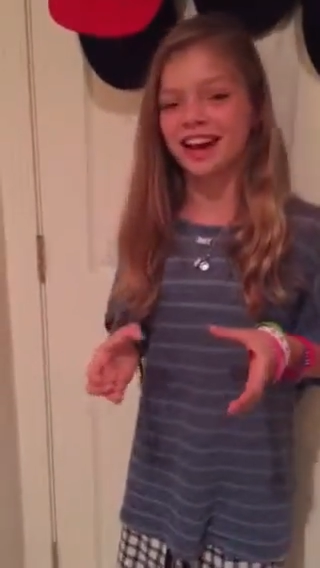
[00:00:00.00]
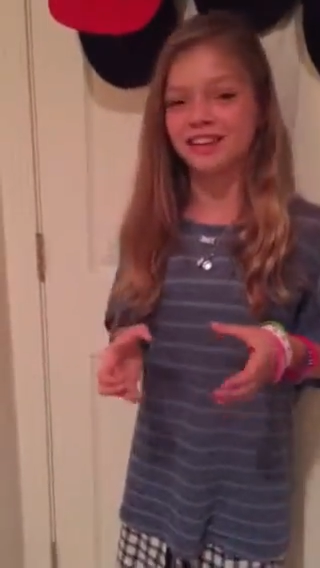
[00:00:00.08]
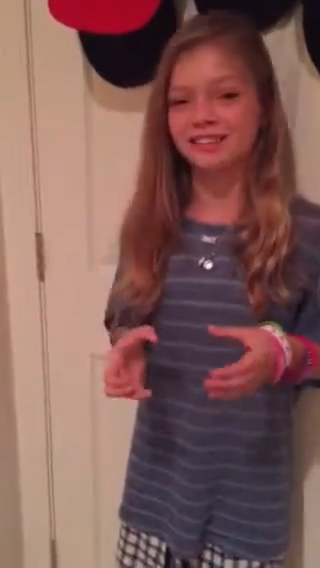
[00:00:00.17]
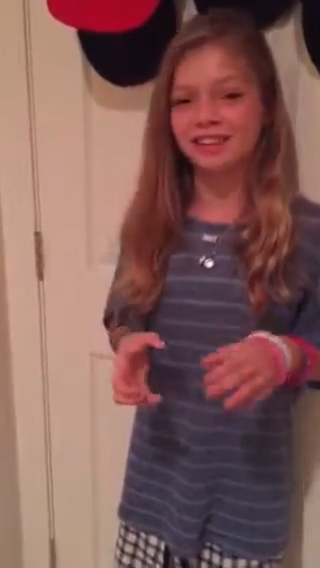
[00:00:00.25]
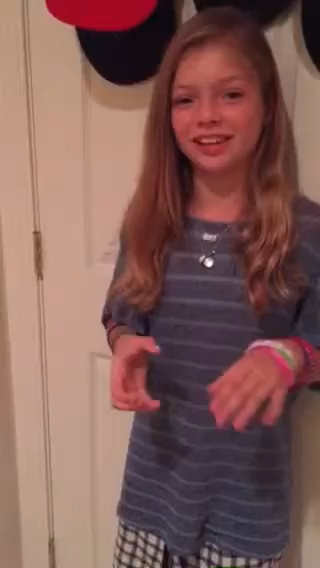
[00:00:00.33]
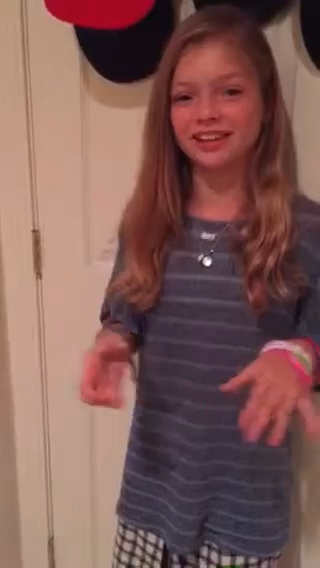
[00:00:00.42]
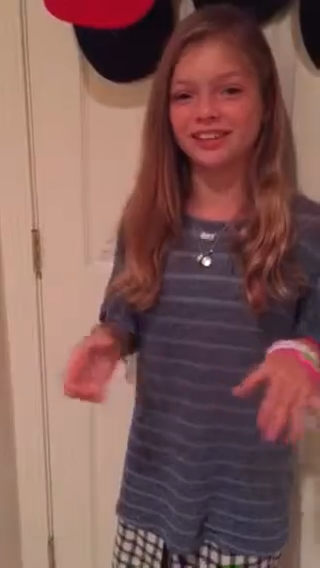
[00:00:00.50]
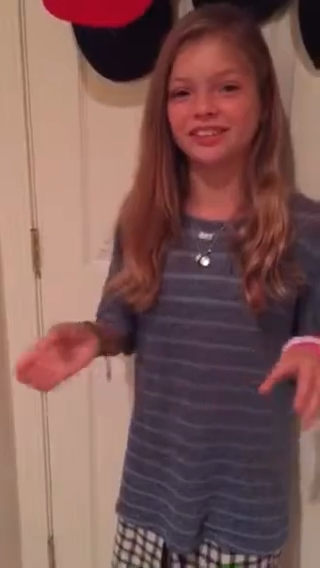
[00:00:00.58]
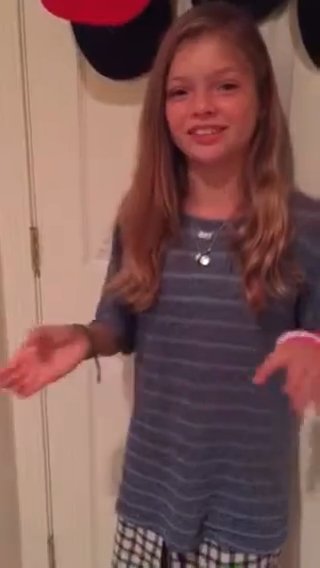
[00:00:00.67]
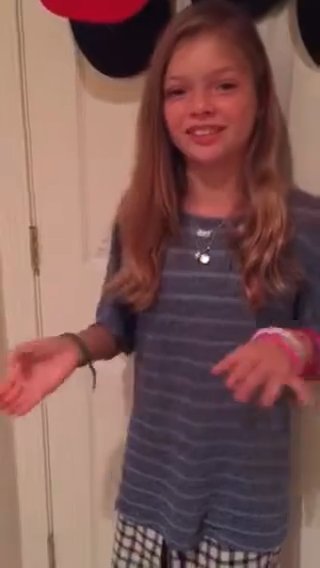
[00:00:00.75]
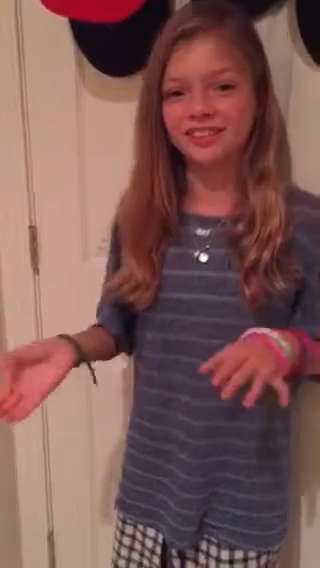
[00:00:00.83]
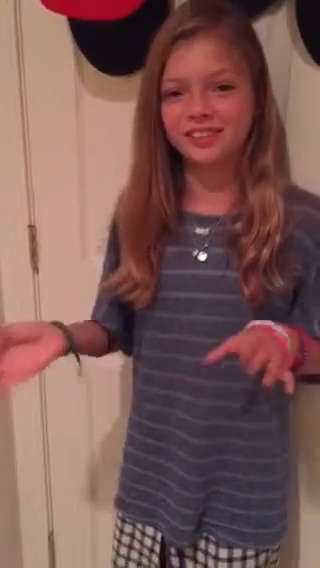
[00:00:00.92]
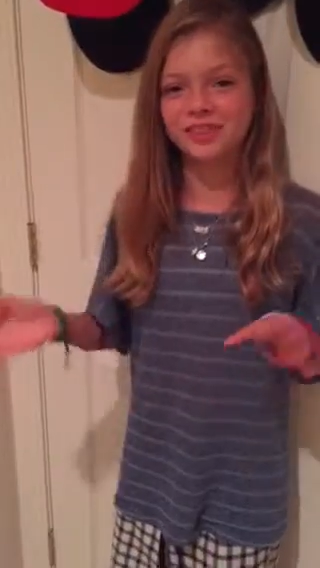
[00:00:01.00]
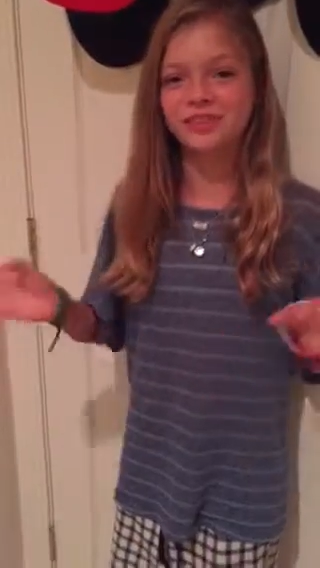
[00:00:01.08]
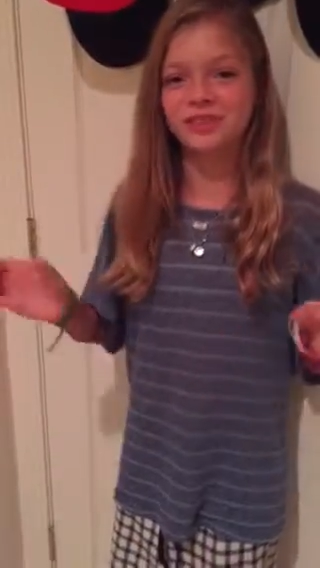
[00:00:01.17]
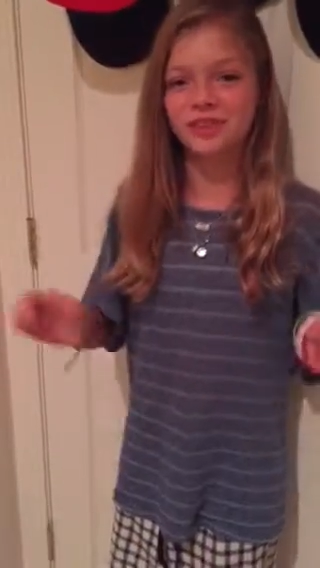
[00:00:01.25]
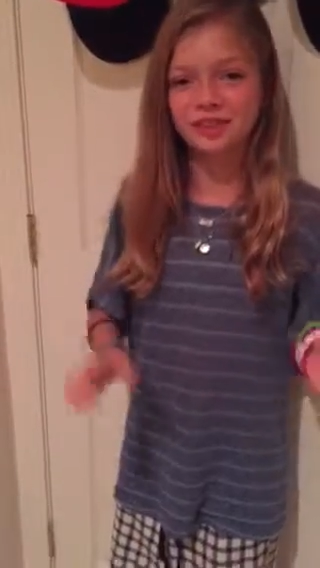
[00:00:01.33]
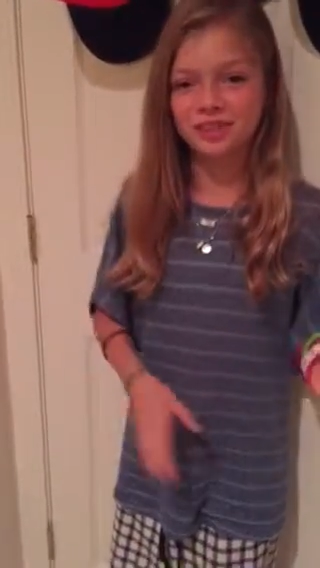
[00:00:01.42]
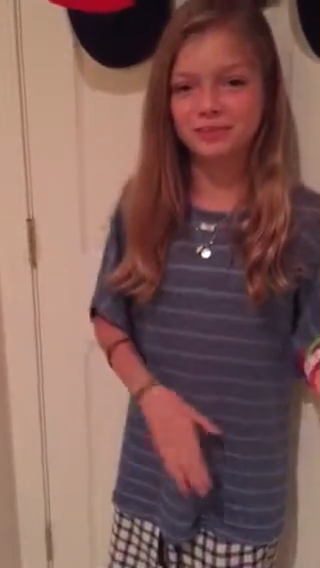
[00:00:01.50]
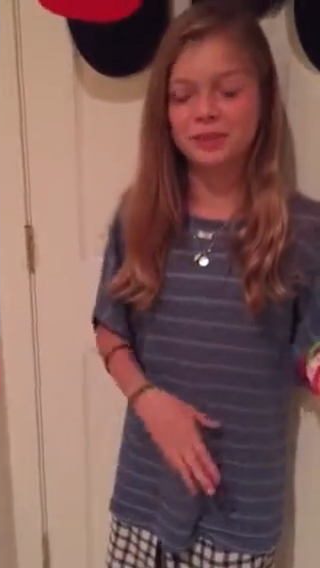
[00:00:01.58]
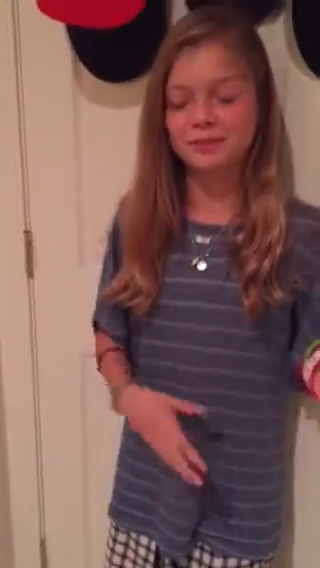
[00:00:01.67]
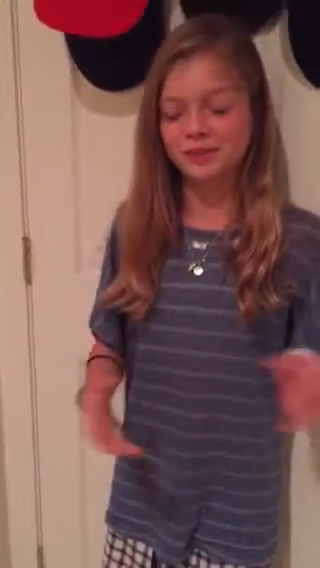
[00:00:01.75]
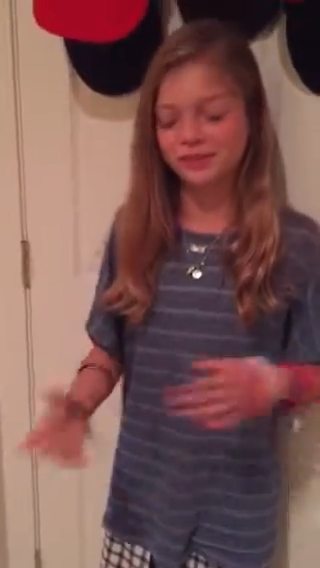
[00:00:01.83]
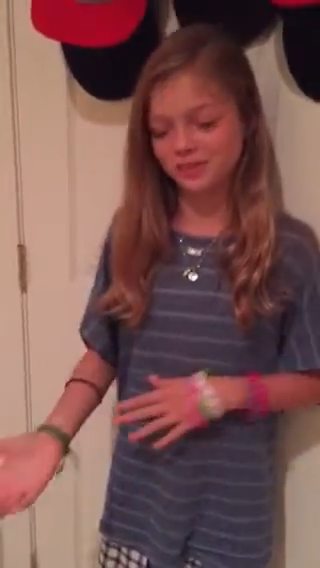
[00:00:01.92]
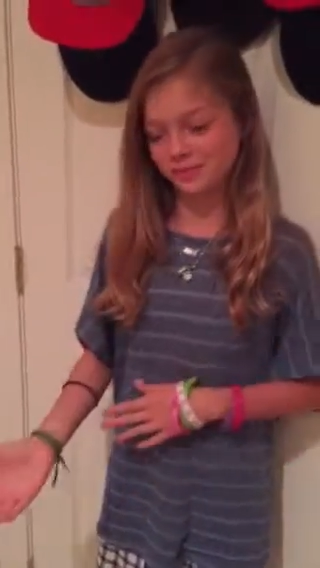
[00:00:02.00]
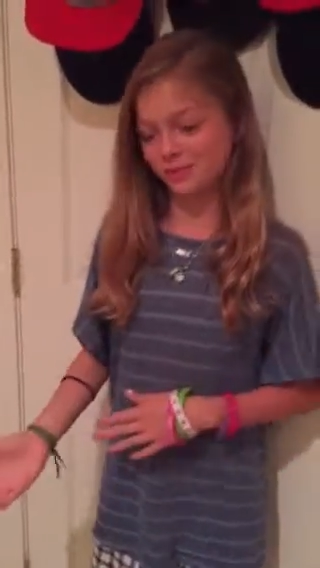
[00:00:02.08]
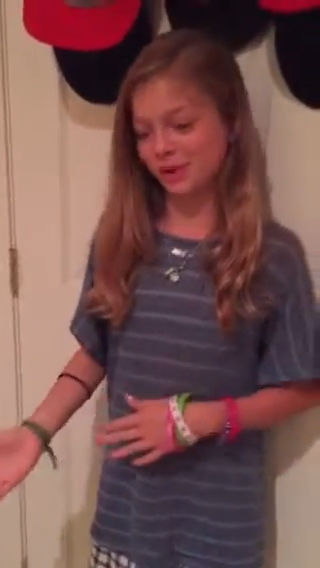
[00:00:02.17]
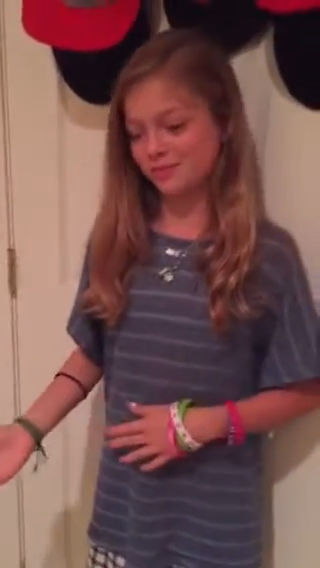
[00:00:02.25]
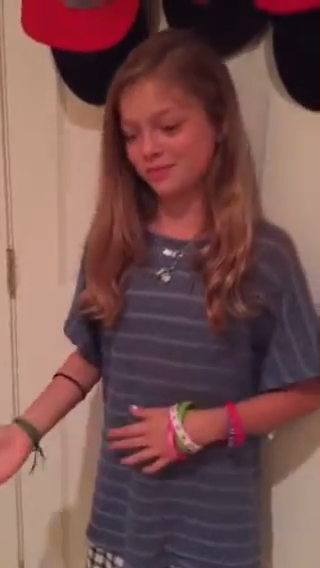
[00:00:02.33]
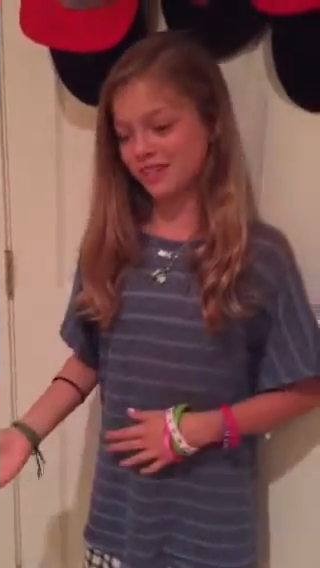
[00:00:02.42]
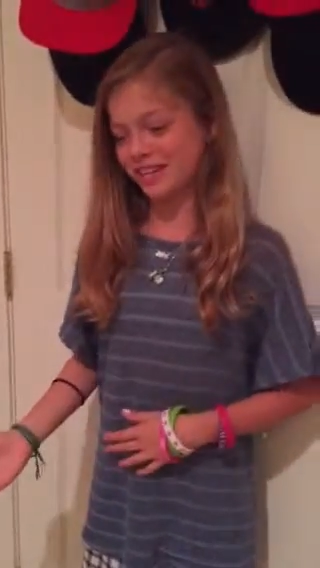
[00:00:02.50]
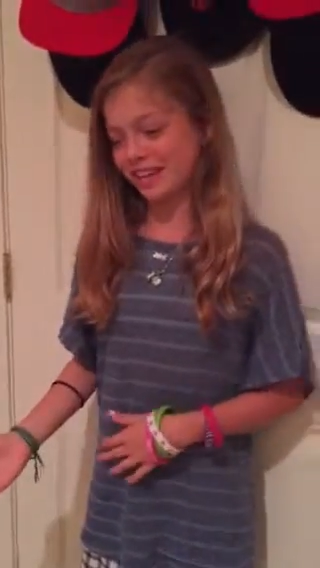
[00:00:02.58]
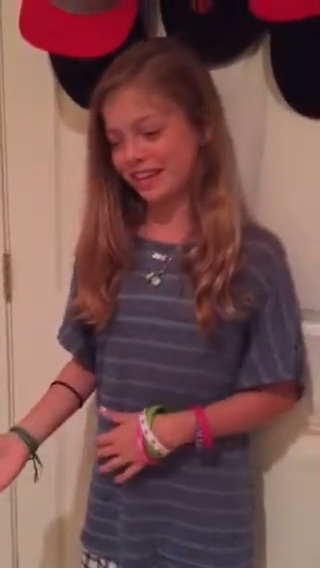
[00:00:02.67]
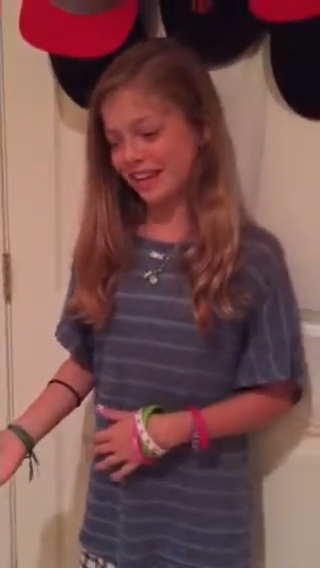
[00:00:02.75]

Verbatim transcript: I was like, oh, this is fun because my parents brought me.